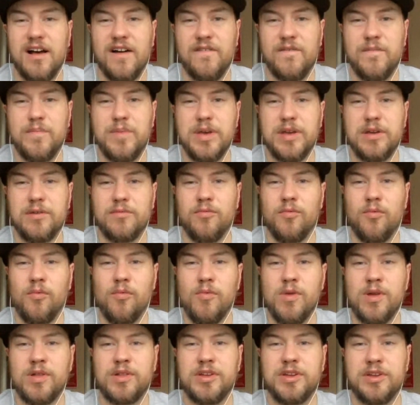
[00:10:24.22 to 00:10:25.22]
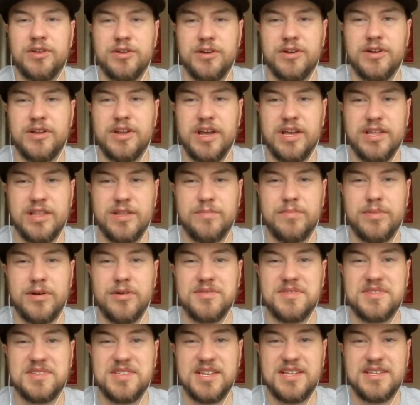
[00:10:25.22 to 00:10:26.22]
of being really good in the
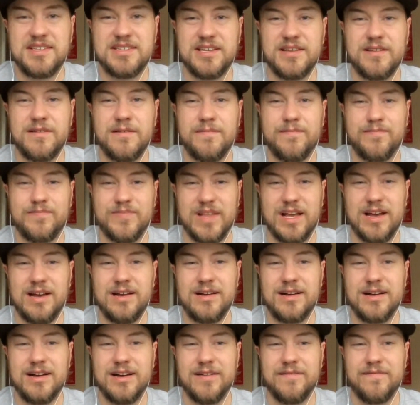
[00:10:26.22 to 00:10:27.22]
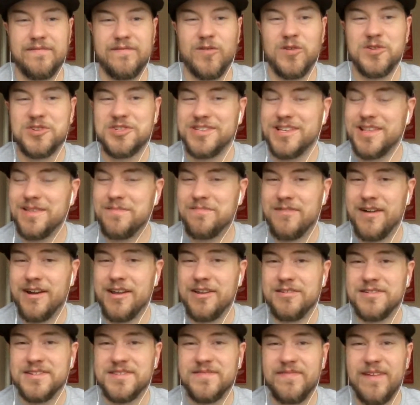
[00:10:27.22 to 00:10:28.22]
postseason. Unfortunately, the
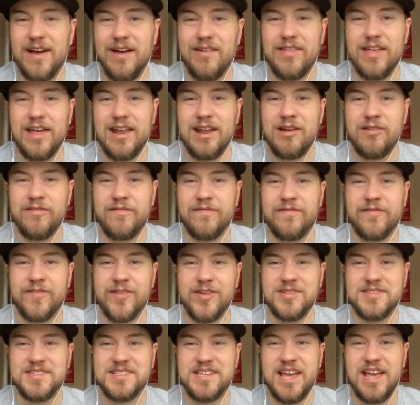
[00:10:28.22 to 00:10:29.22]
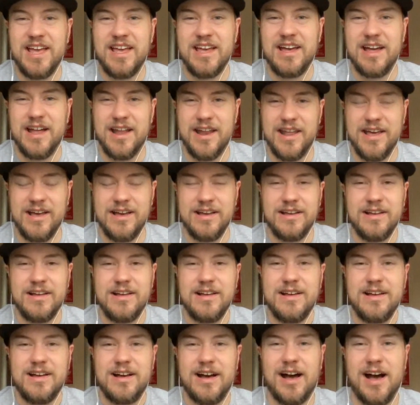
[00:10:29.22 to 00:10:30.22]
Predators found that out firsthand
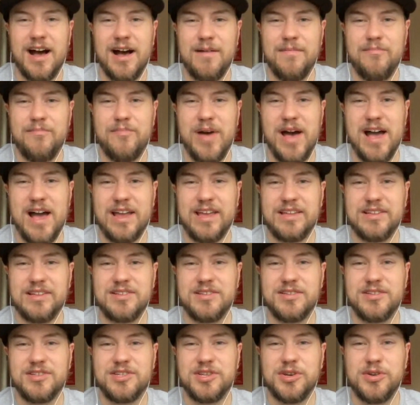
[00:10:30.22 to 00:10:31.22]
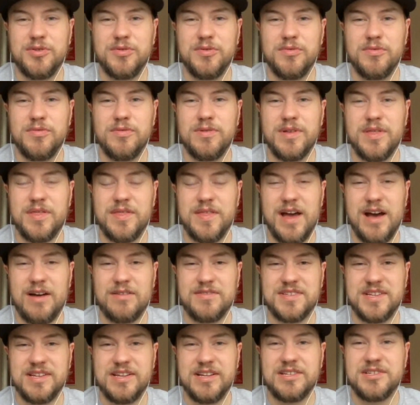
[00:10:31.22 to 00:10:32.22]
back in
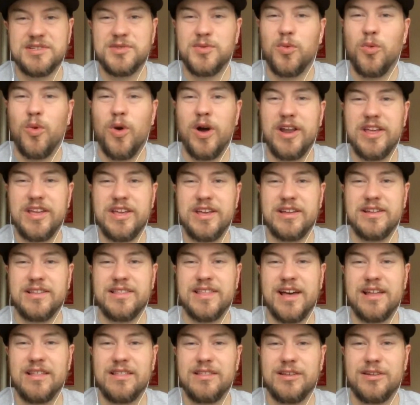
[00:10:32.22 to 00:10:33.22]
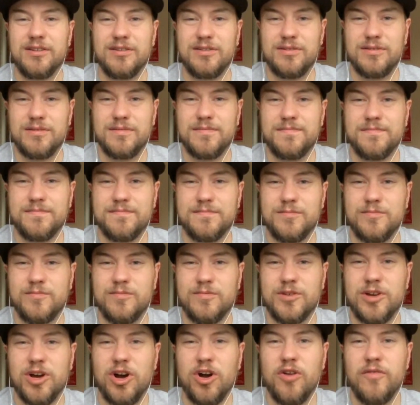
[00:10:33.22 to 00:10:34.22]
2020, that little
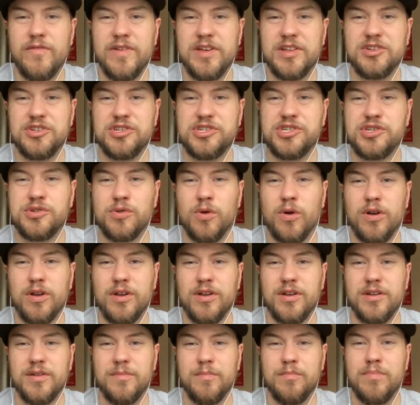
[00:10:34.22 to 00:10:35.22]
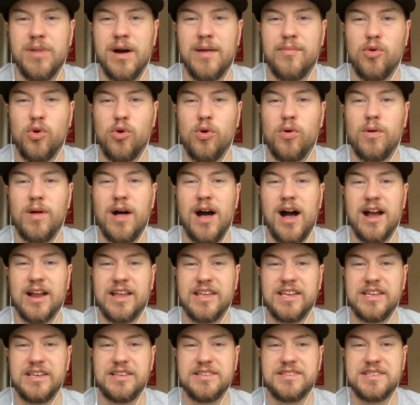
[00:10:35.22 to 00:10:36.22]
COVID shortened bubble
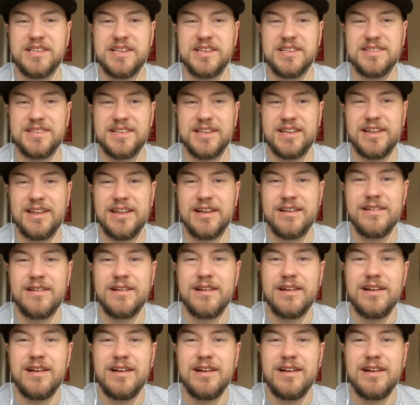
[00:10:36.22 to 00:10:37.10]
hockey season.